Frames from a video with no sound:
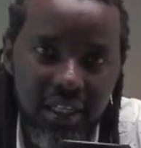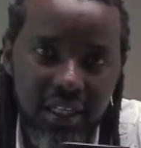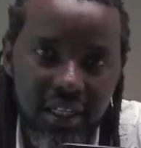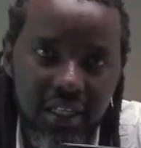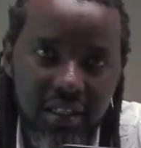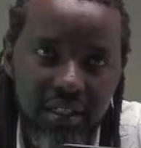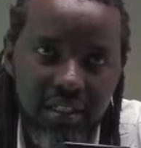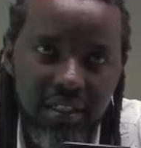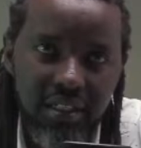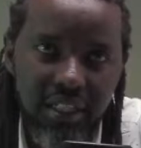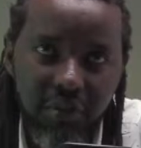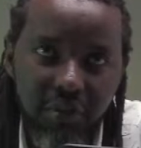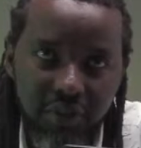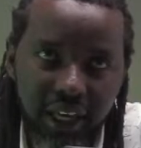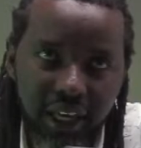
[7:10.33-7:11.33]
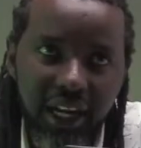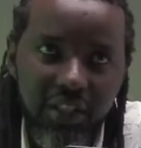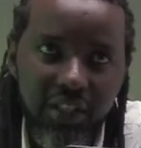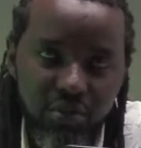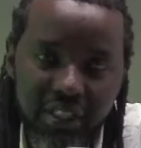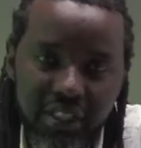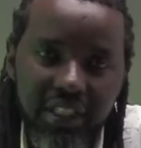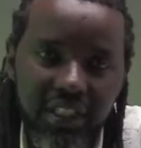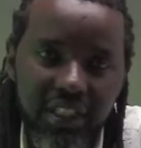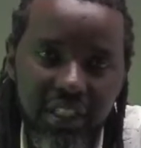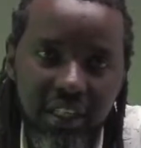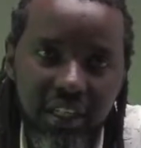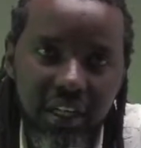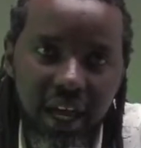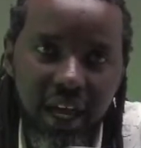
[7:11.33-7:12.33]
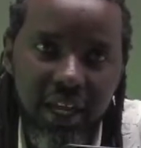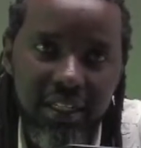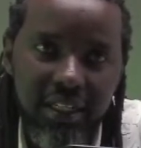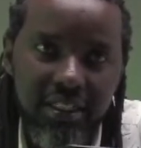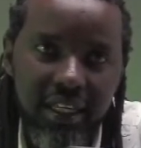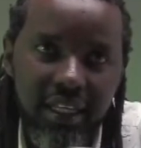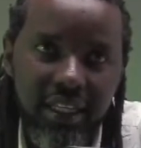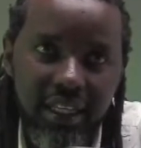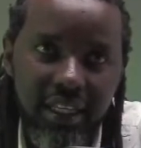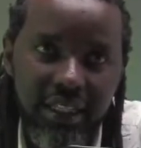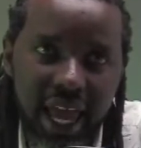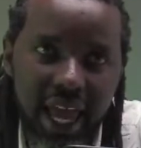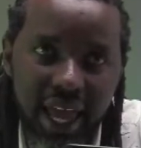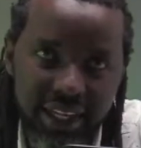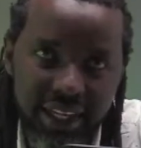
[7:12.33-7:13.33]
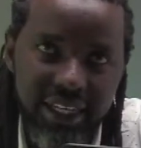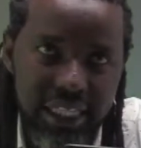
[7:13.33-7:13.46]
some of the clients were taking and saying that I did them.